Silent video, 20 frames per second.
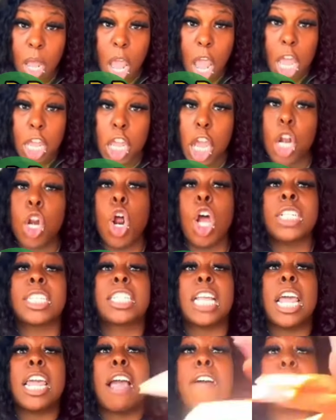You know,
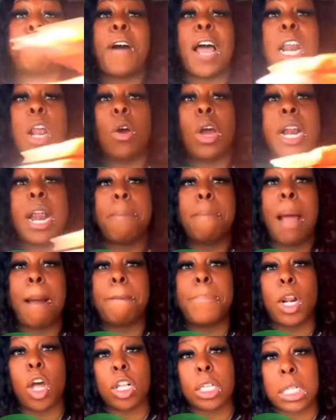say you follow them
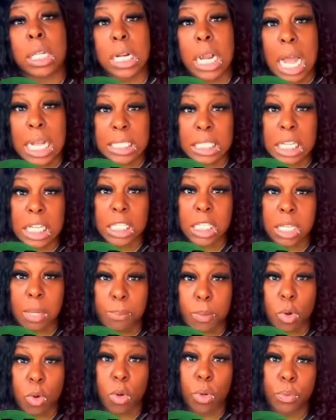a blood clot
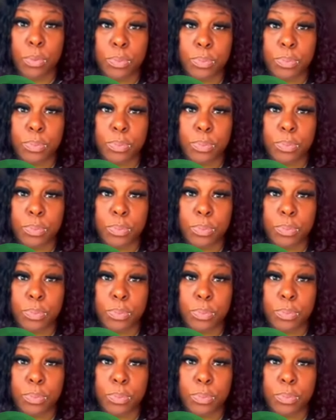Itibu.